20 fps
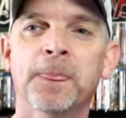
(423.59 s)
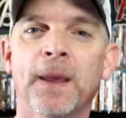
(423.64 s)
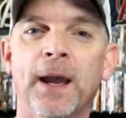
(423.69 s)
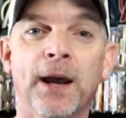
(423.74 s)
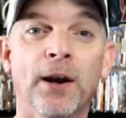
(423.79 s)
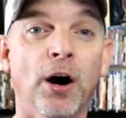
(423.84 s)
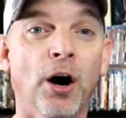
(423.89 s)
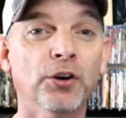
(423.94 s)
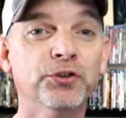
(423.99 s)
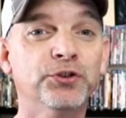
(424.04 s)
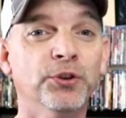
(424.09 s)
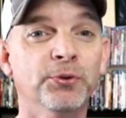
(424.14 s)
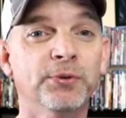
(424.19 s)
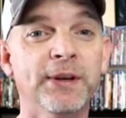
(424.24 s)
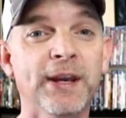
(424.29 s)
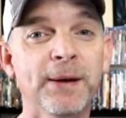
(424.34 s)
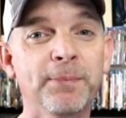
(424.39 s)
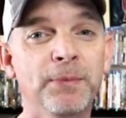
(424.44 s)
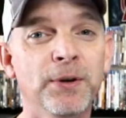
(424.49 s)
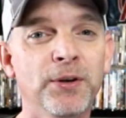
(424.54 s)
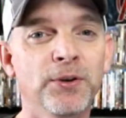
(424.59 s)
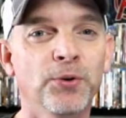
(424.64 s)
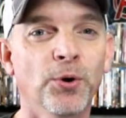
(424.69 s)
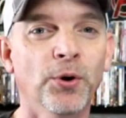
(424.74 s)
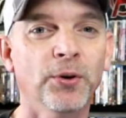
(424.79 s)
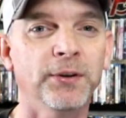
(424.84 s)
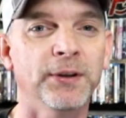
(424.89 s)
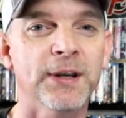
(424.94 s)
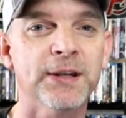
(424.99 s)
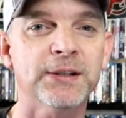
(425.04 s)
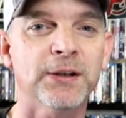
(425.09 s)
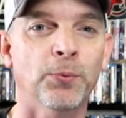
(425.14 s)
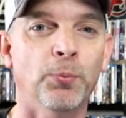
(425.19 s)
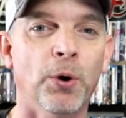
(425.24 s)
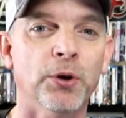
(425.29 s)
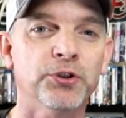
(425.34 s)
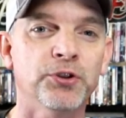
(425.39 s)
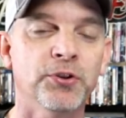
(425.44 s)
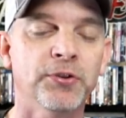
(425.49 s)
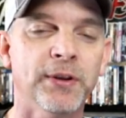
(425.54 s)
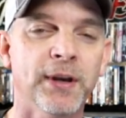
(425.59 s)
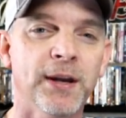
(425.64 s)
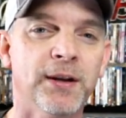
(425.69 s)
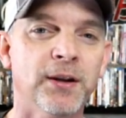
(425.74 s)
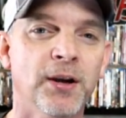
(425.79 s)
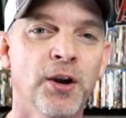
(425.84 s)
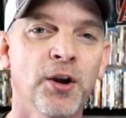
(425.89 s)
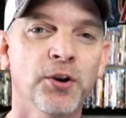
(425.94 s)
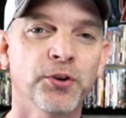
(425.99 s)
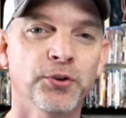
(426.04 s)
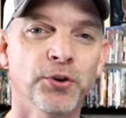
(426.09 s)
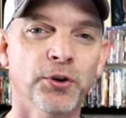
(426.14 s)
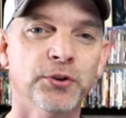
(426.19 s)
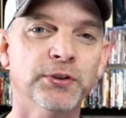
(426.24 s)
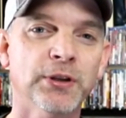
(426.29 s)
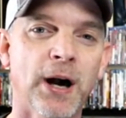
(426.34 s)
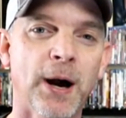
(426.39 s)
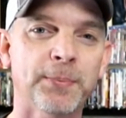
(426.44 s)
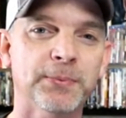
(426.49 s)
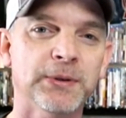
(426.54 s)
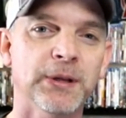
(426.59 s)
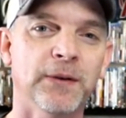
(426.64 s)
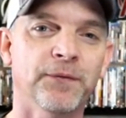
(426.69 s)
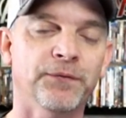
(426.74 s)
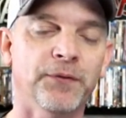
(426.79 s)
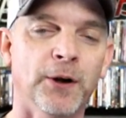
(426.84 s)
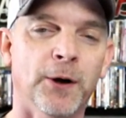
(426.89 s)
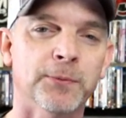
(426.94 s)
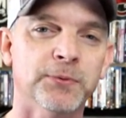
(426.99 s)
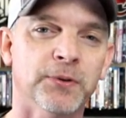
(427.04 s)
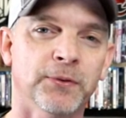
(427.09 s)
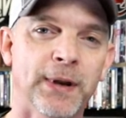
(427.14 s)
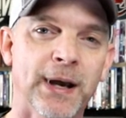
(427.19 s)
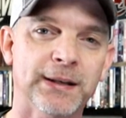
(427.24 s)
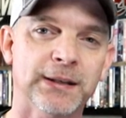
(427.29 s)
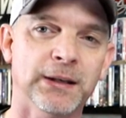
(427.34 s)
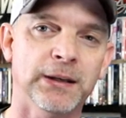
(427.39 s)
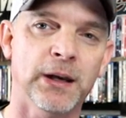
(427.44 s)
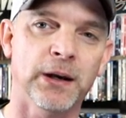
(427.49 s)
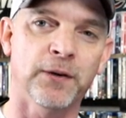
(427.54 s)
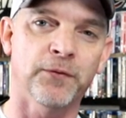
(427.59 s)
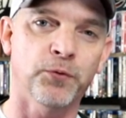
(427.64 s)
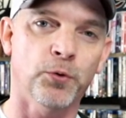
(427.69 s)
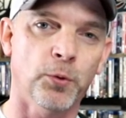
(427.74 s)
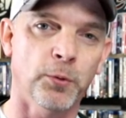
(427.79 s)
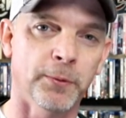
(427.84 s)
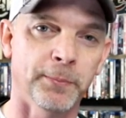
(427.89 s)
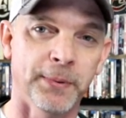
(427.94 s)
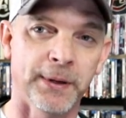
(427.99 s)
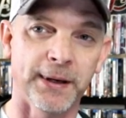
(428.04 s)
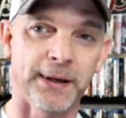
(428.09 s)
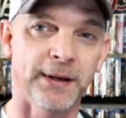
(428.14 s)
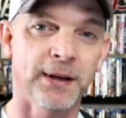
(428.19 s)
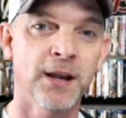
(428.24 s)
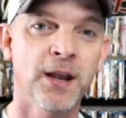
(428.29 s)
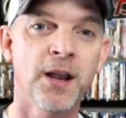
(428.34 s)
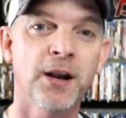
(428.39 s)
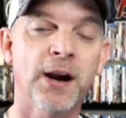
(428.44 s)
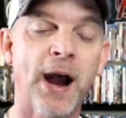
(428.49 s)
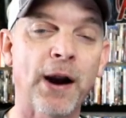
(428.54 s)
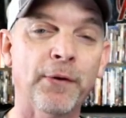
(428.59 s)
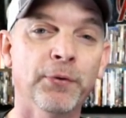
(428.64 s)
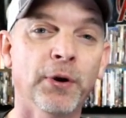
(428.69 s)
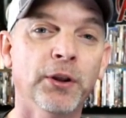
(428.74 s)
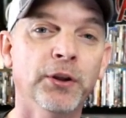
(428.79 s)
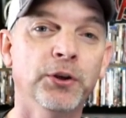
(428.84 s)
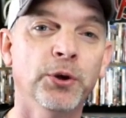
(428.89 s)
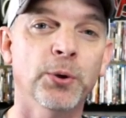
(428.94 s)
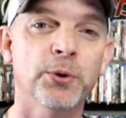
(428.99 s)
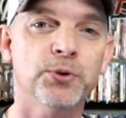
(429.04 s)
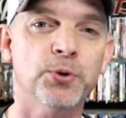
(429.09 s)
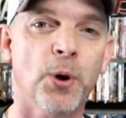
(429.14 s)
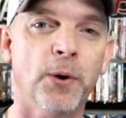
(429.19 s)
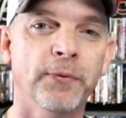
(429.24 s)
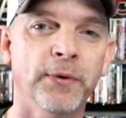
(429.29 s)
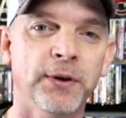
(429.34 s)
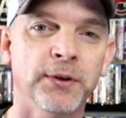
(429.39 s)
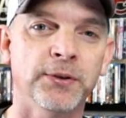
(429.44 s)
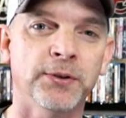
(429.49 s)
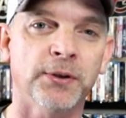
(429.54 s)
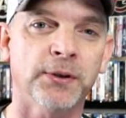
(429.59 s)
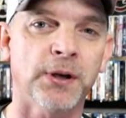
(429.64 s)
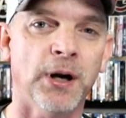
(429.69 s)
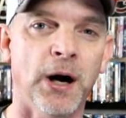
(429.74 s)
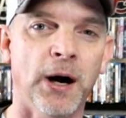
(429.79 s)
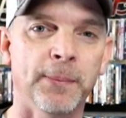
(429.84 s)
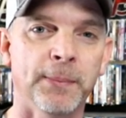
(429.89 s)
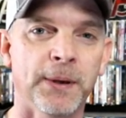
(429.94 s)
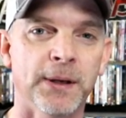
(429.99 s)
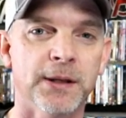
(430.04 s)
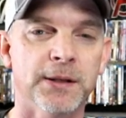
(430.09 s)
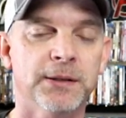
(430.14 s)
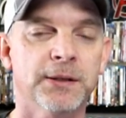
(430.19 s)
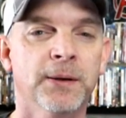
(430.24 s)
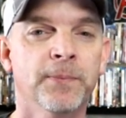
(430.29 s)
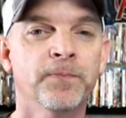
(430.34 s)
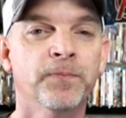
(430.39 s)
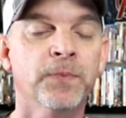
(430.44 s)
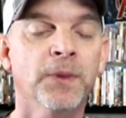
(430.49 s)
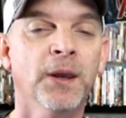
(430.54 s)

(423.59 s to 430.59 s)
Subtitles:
And also give me your list of what you think your top 10 films of 1984 would be. I really do enjoy reading your comments.